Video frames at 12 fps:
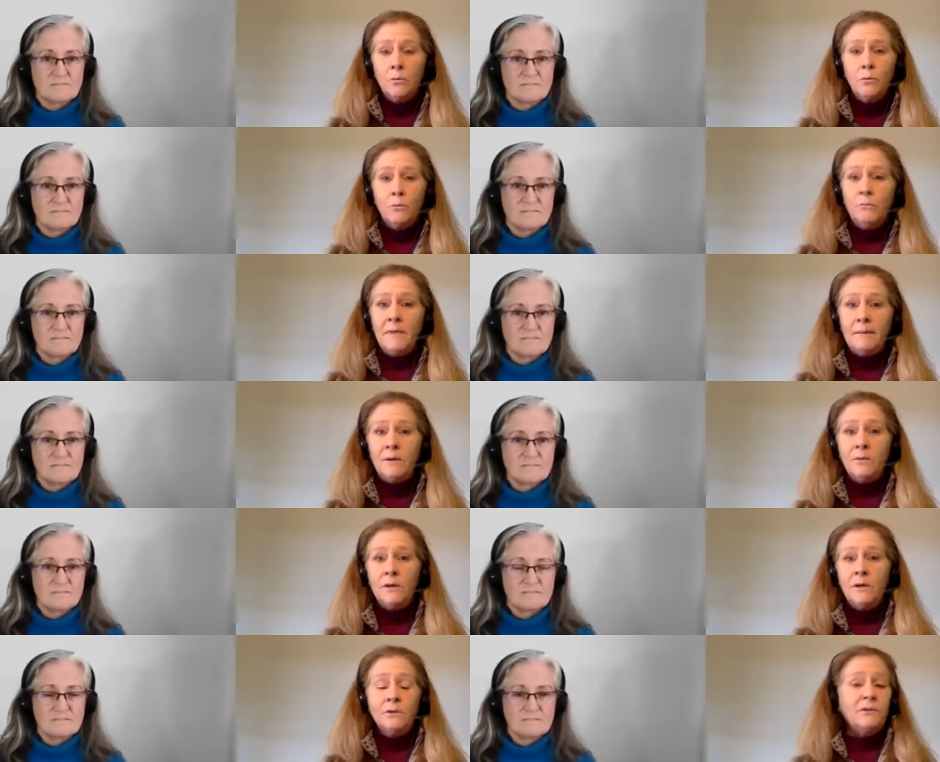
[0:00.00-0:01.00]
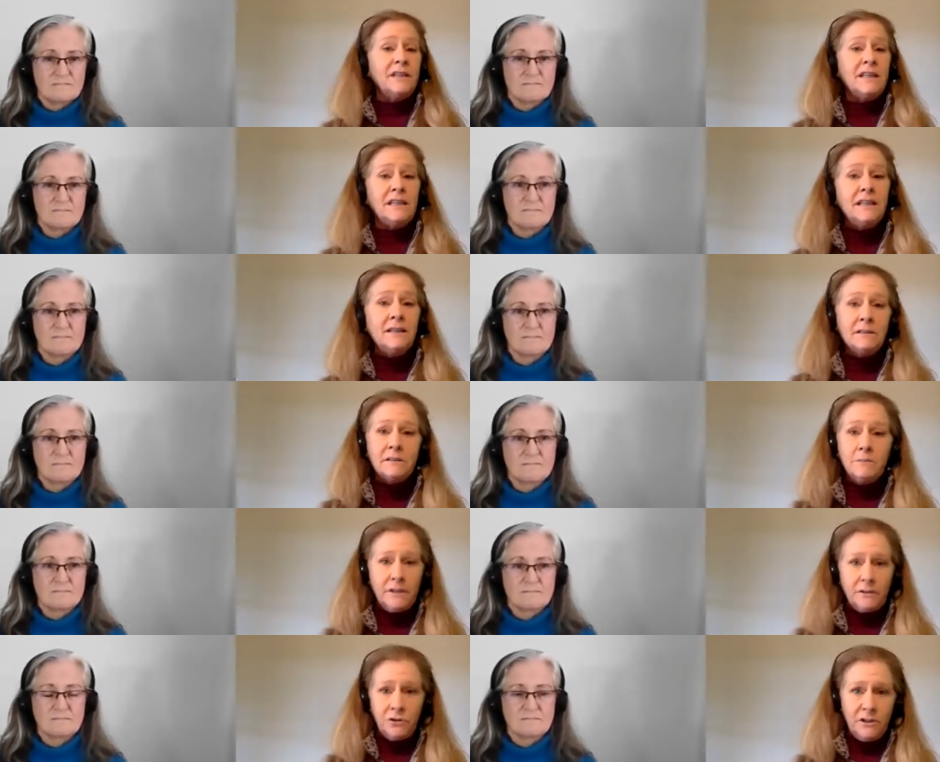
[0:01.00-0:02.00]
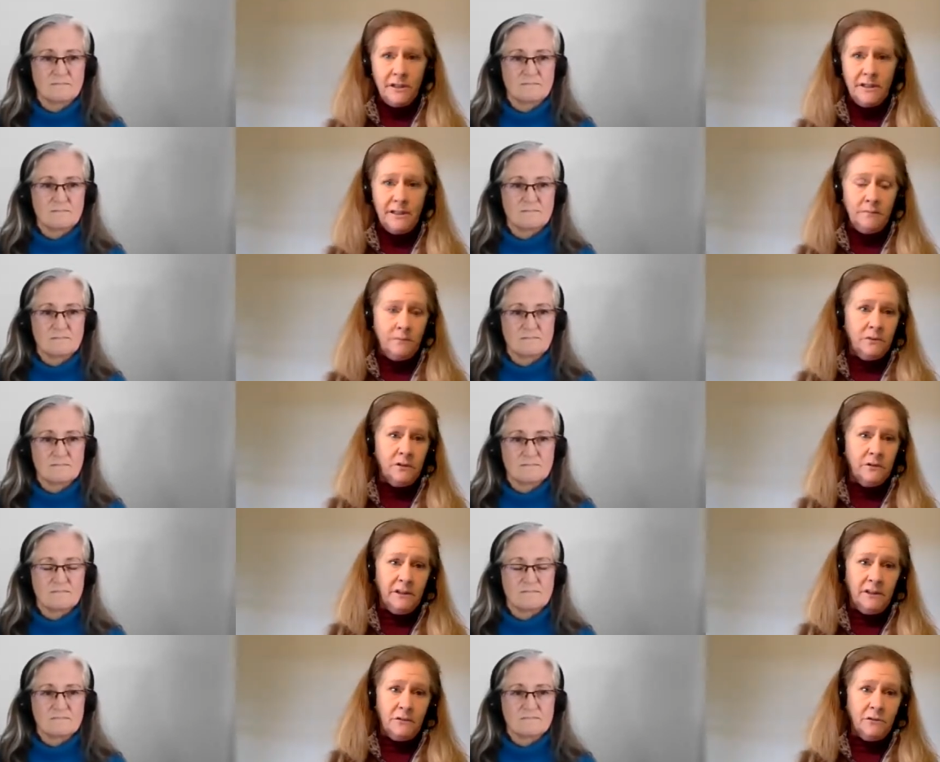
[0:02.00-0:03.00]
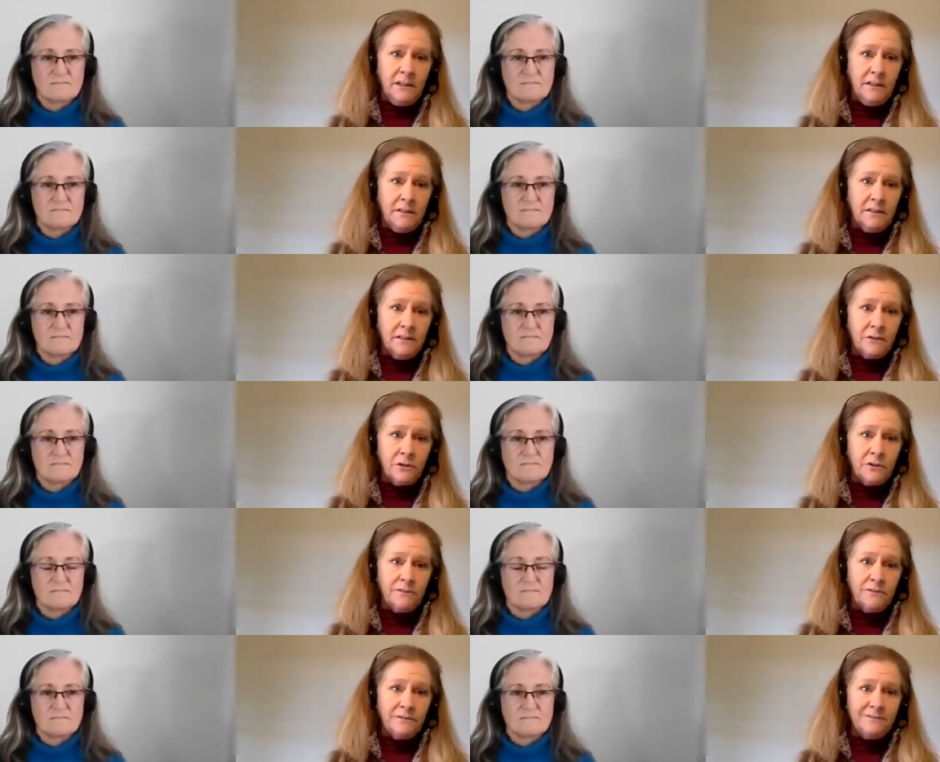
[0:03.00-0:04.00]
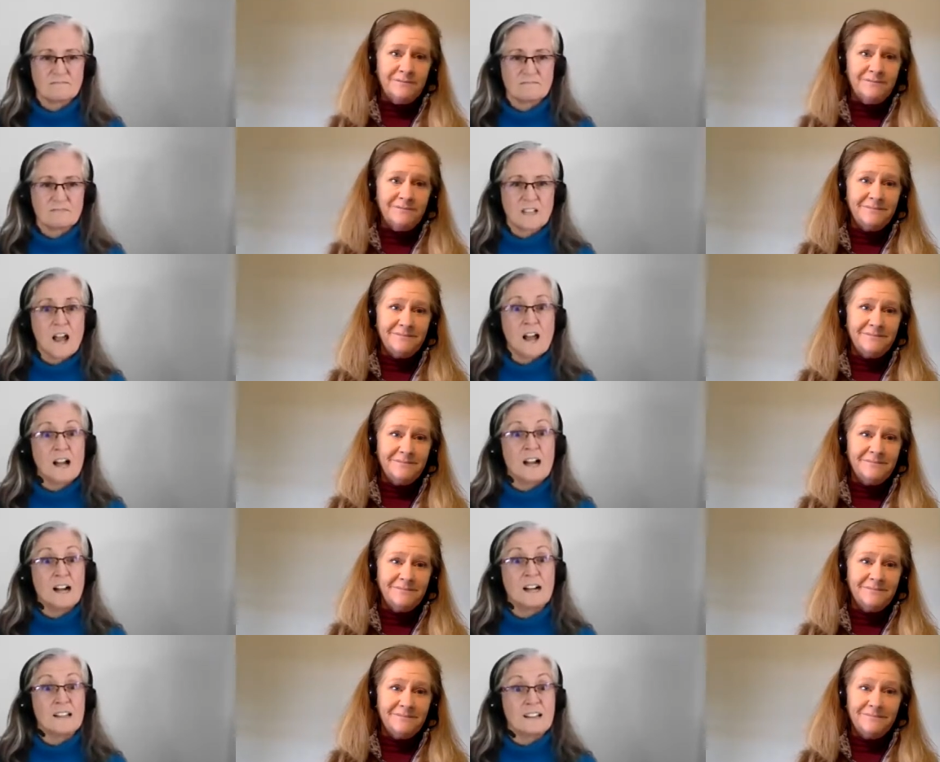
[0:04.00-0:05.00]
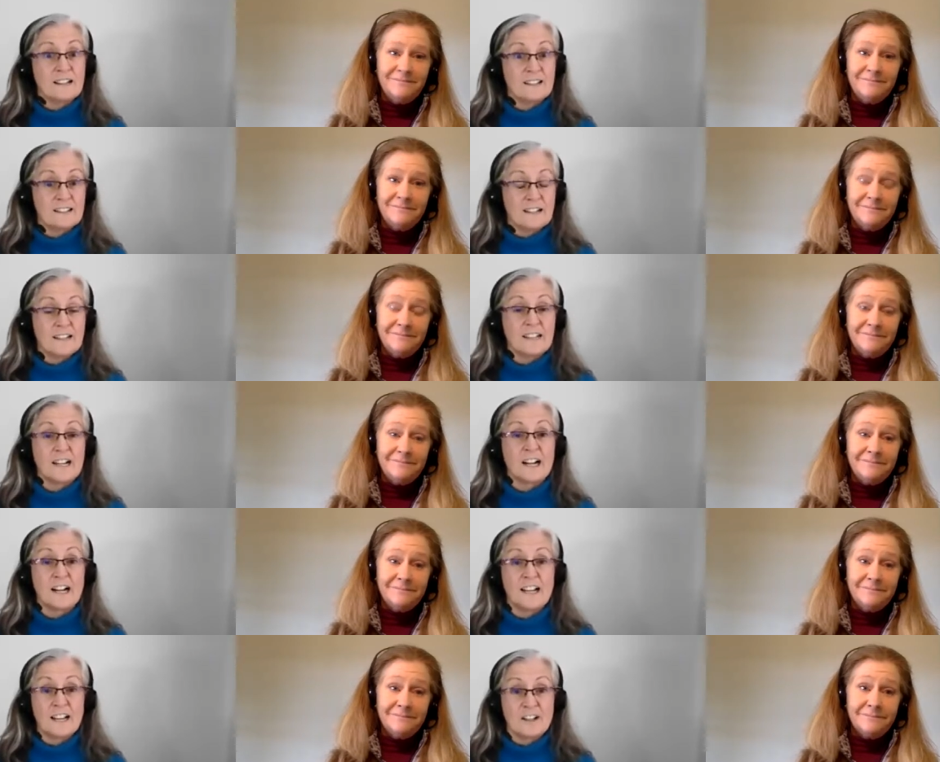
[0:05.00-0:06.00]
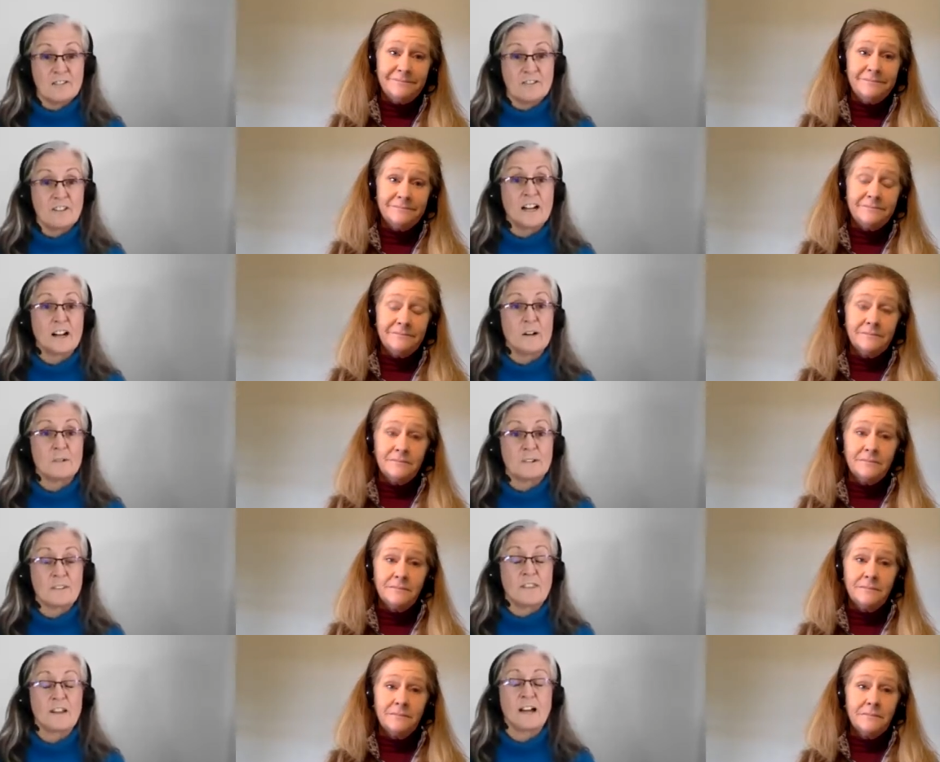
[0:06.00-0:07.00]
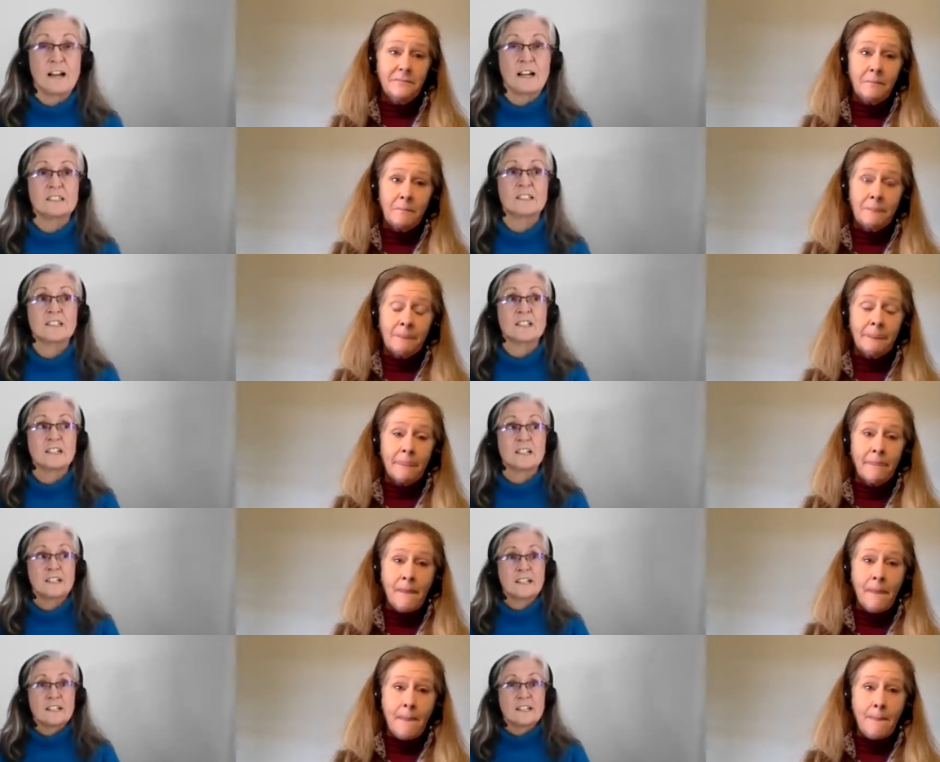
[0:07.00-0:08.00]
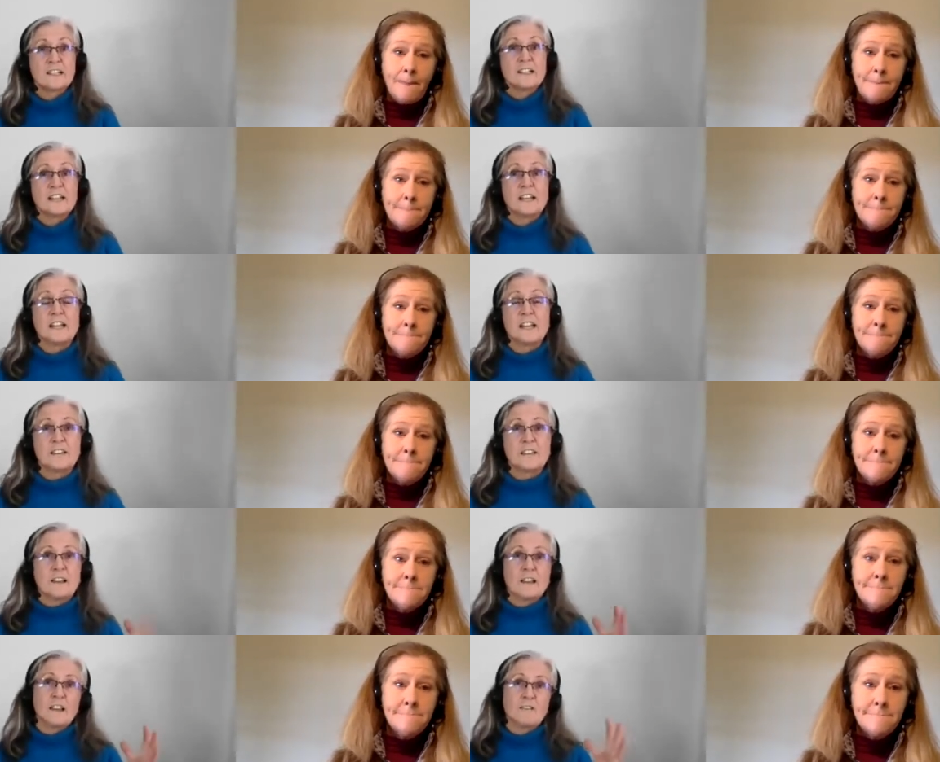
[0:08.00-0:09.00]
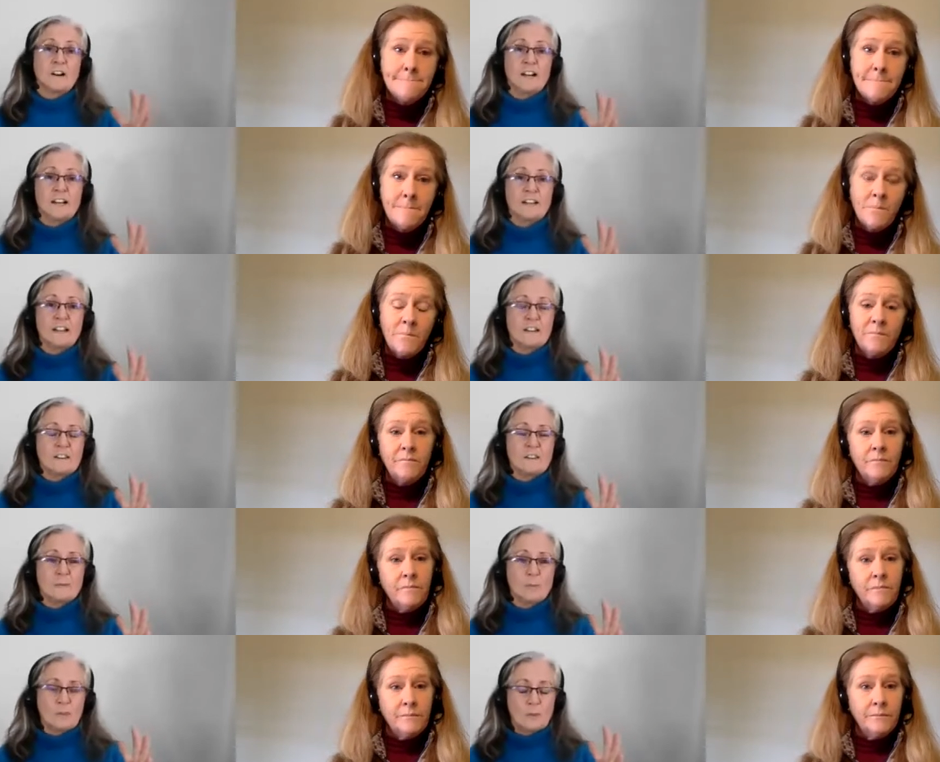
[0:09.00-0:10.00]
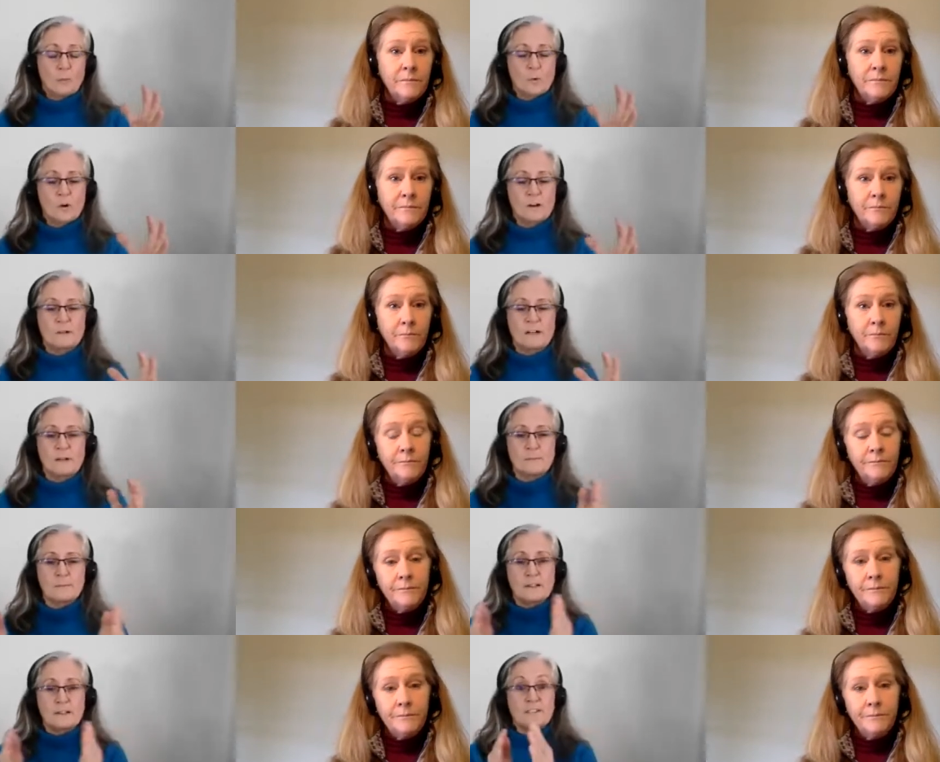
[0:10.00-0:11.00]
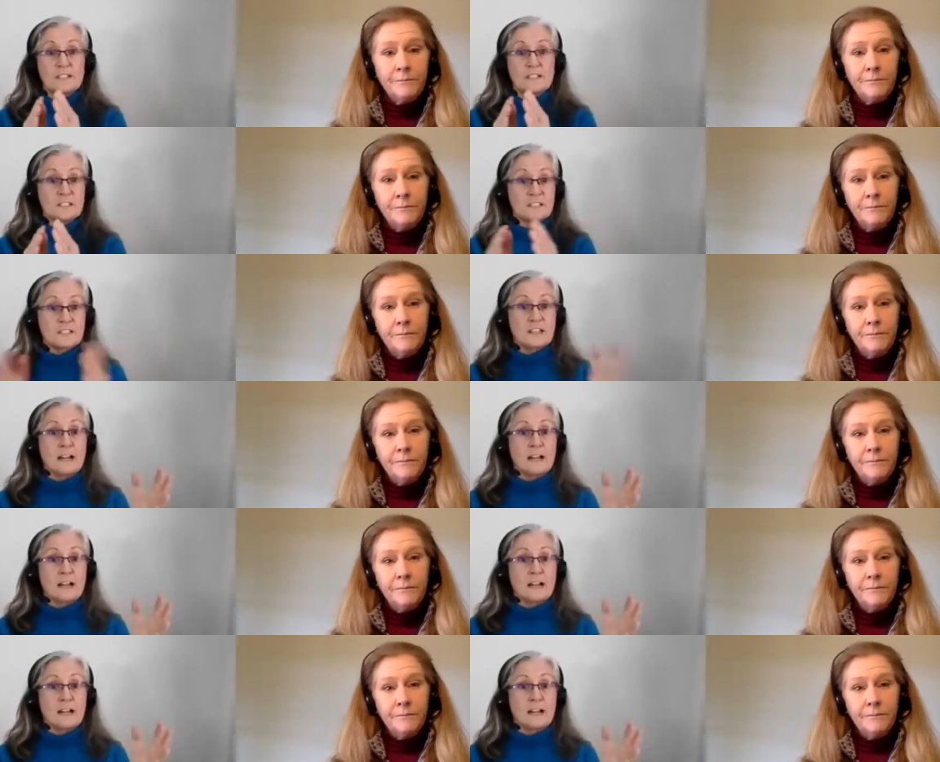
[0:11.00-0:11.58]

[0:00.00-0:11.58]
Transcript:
Speaker 1: maybe we don't need as much time during a training session. I like that. Yeah, I
Speaker 2: have found that if I, with the warm up, if it's